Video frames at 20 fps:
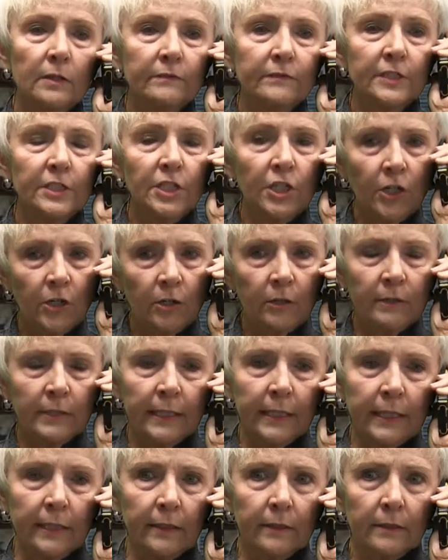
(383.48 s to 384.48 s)
of
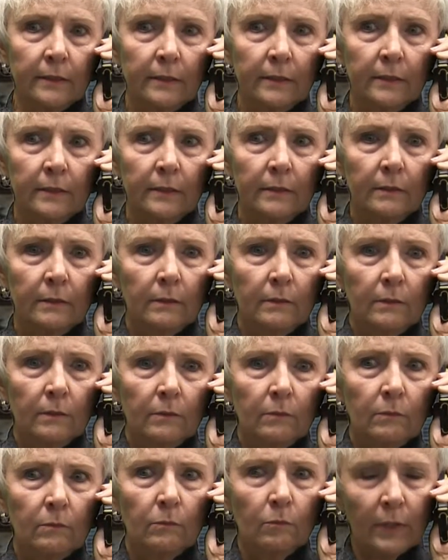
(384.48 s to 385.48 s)
attorney.
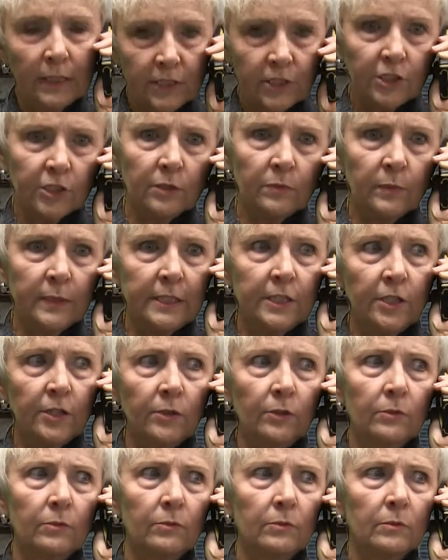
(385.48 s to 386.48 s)
What should we
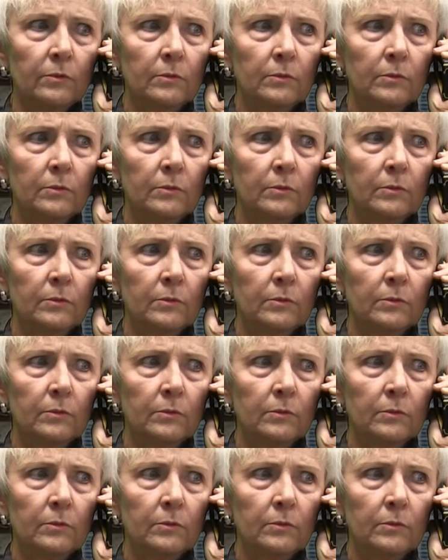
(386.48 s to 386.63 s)
do?